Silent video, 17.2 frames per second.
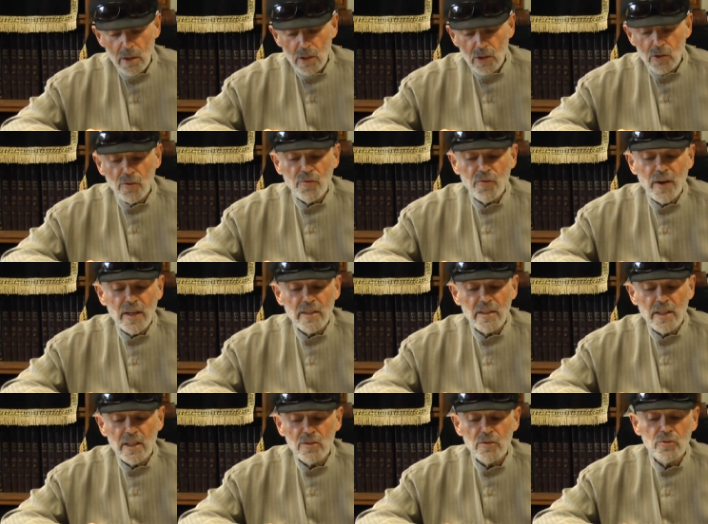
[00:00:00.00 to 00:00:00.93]
So
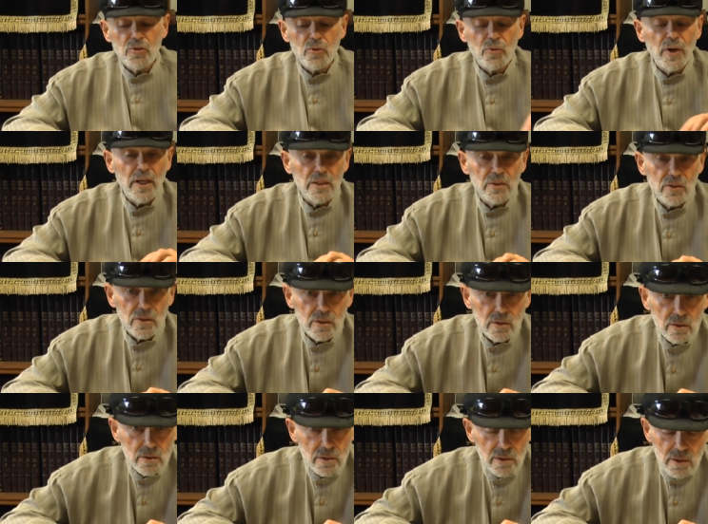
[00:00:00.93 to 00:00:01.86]
finally, under
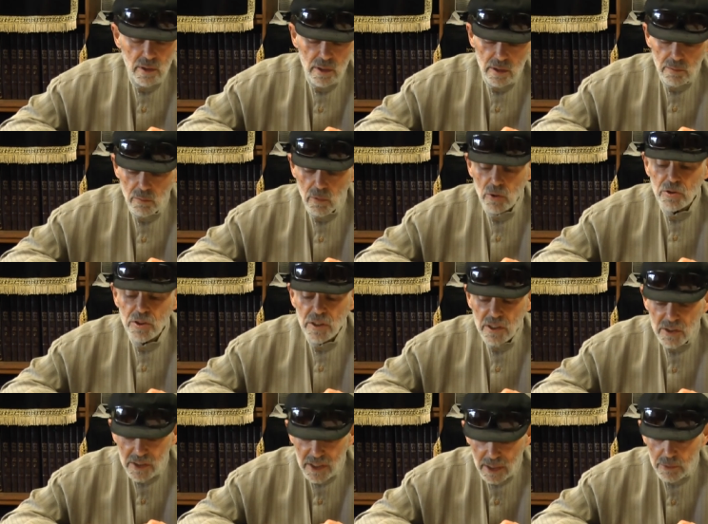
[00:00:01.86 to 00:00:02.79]
duress, Moshe
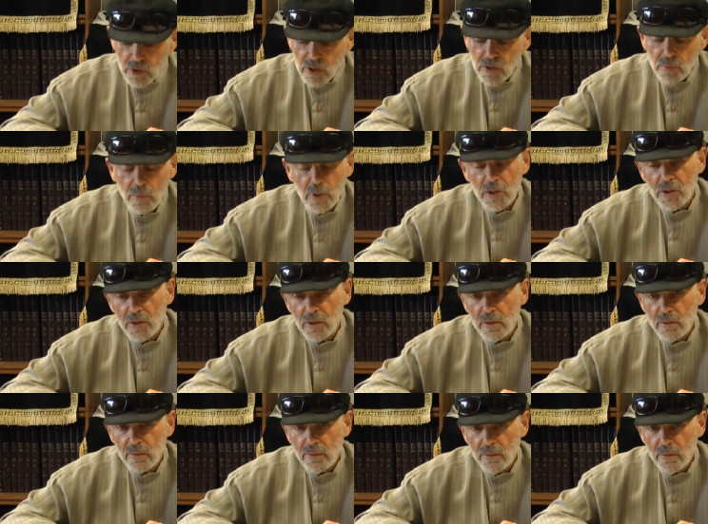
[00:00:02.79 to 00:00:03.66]
accepts his mission.